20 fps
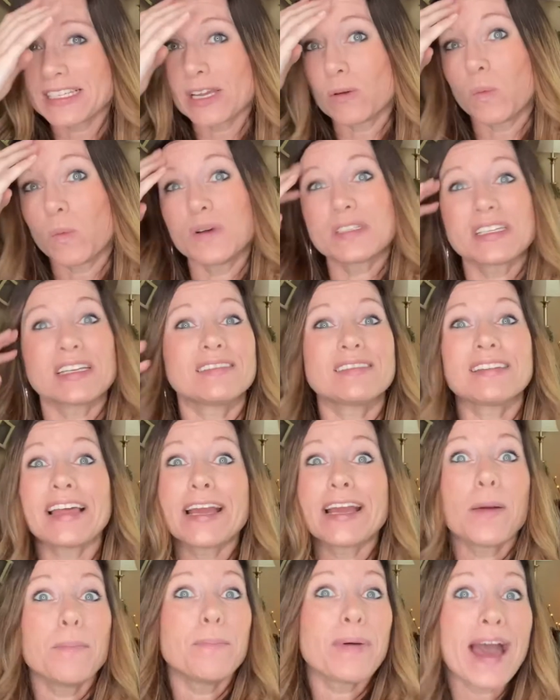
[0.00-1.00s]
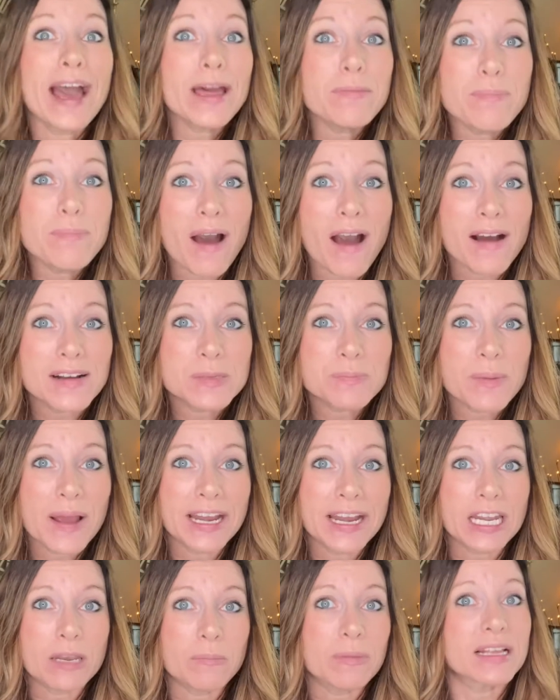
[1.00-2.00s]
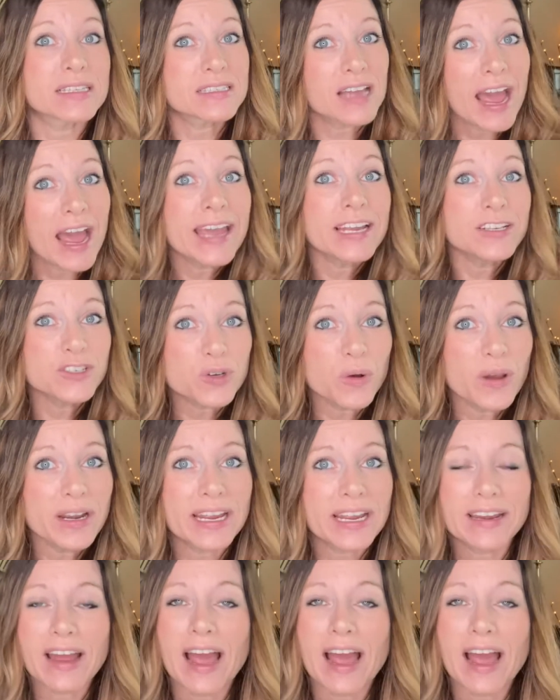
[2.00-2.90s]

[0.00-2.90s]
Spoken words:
It wasn't like a bad box by any means. I enjoyed it.